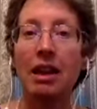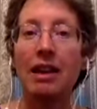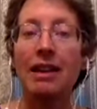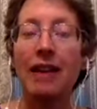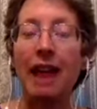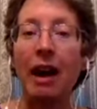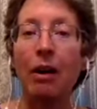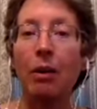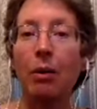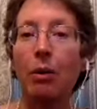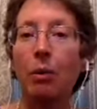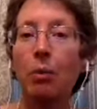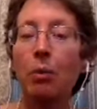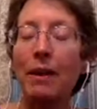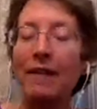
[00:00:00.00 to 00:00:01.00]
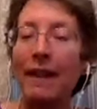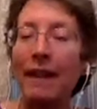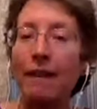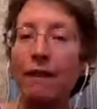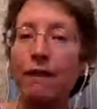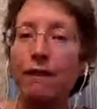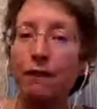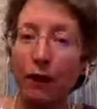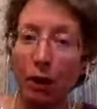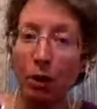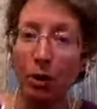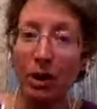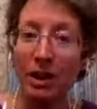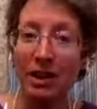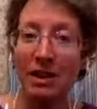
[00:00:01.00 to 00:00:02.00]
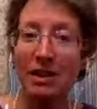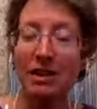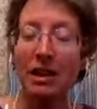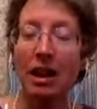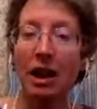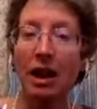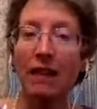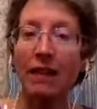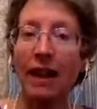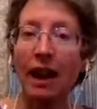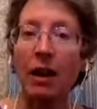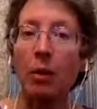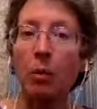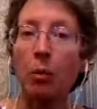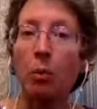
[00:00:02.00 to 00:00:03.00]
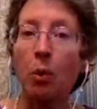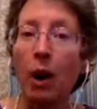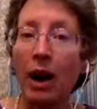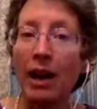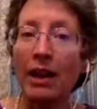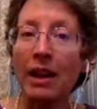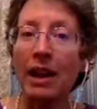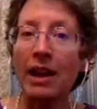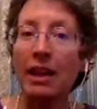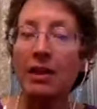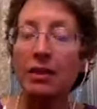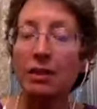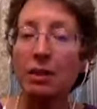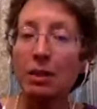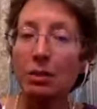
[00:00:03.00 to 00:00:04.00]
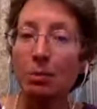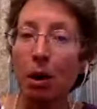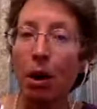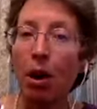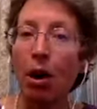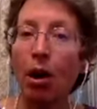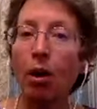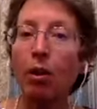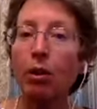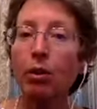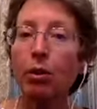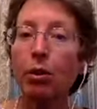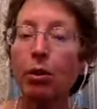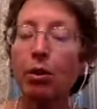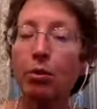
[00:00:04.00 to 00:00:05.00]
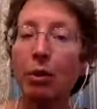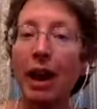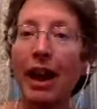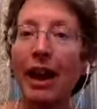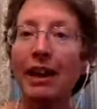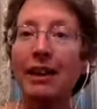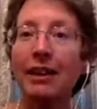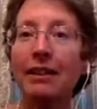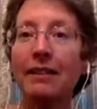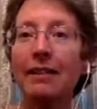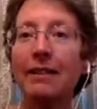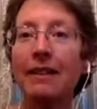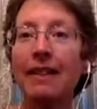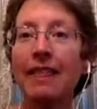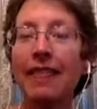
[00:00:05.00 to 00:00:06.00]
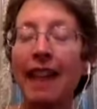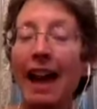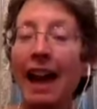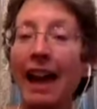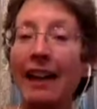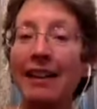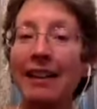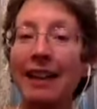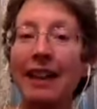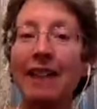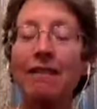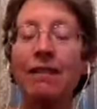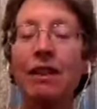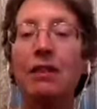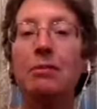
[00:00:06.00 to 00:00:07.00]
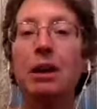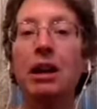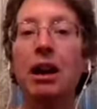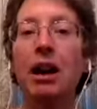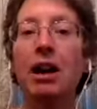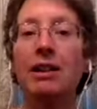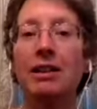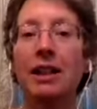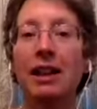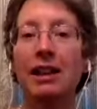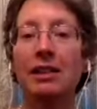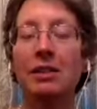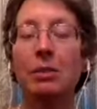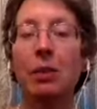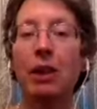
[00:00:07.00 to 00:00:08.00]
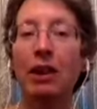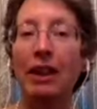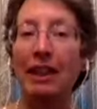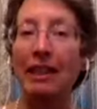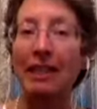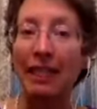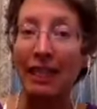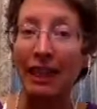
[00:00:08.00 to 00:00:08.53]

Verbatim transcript: Now, when they focused on that one small thread, that gave them a context where, in